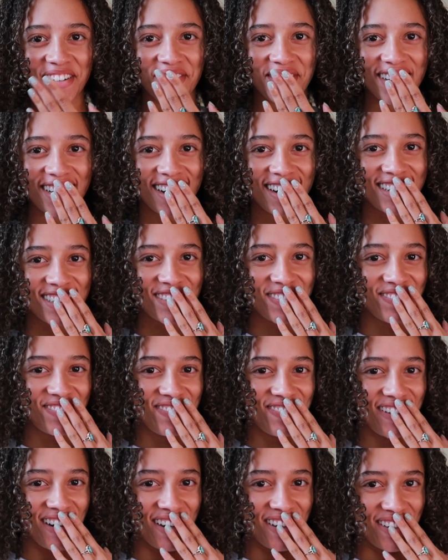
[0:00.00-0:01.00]
Oh my gosh,
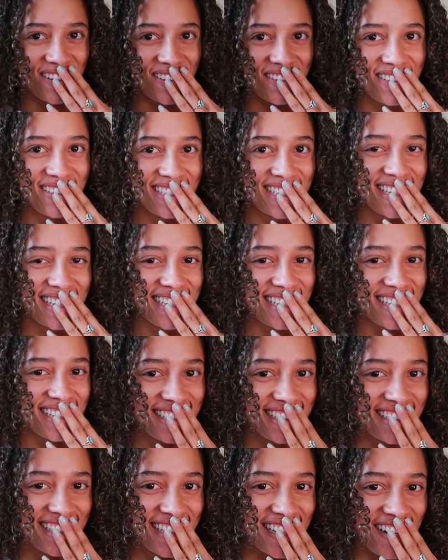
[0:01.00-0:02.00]
Vogue?
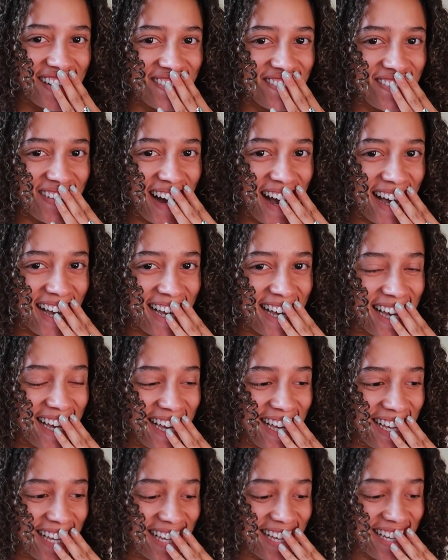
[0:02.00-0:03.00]
No
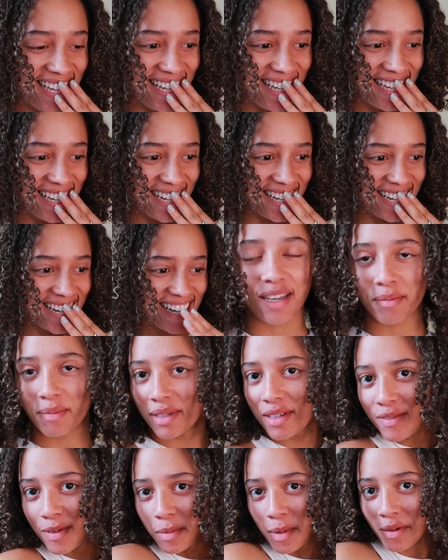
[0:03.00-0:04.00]
way. I can't
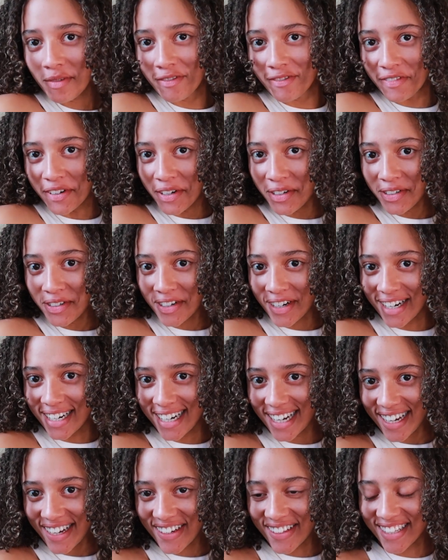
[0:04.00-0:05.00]
believe I'm on Vogue right
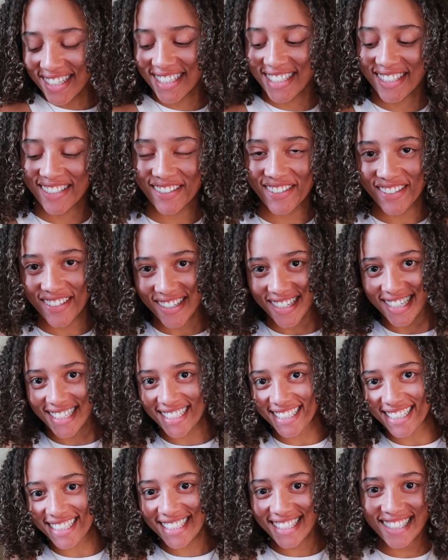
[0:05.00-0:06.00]
now. That's so
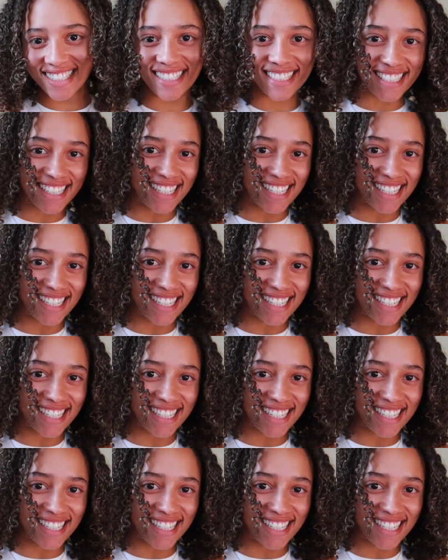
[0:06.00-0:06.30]
crazy.